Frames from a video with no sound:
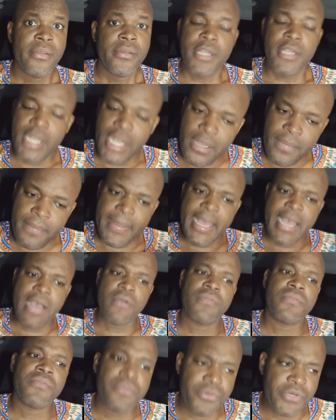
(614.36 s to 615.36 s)
Come
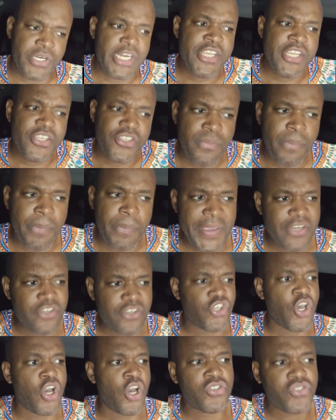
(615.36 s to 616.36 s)
out, release your pain,
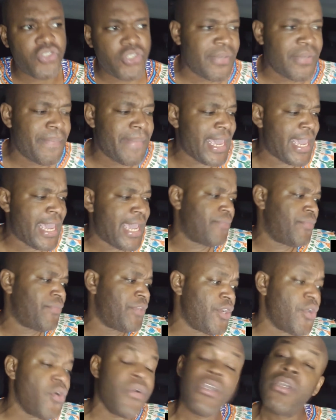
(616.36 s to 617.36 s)
talk to the man. We
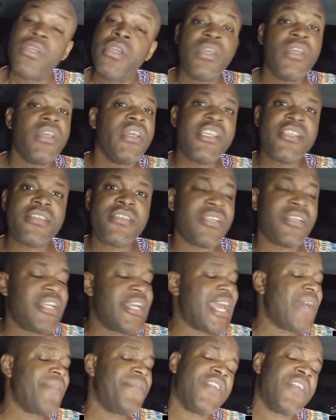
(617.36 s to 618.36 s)
know it's
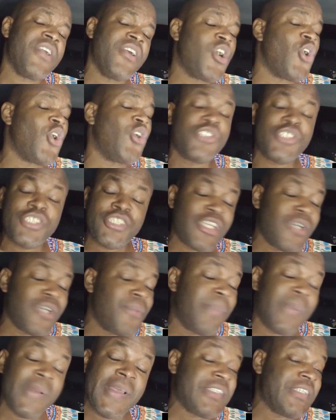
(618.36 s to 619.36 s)
in African culture,
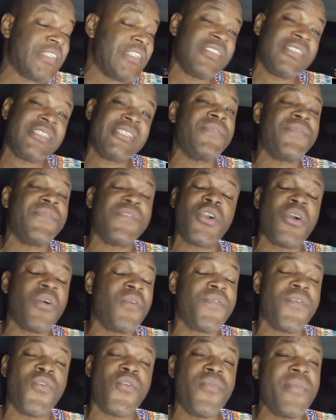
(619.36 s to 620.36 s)
some places it's
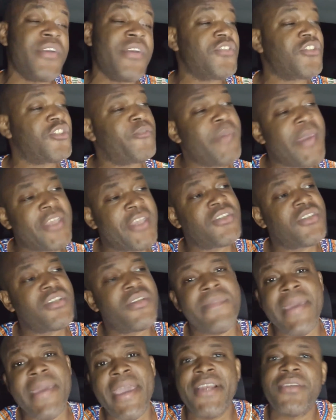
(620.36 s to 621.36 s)
difficult for a woman to speak to
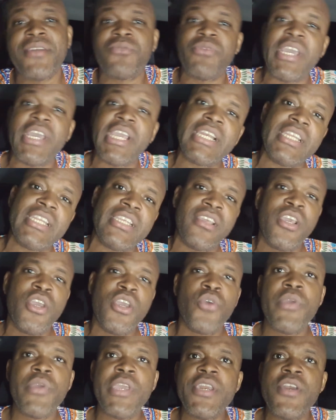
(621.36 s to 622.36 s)
the man directly.
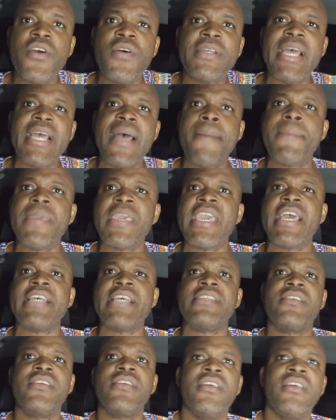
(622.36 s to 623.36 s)
We know that
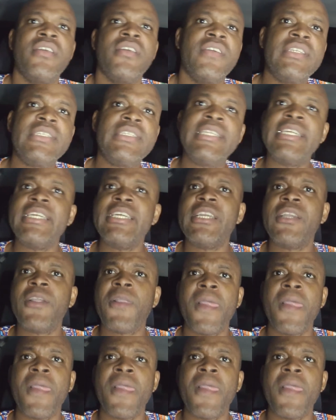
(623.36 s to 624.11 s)
BS. You dig?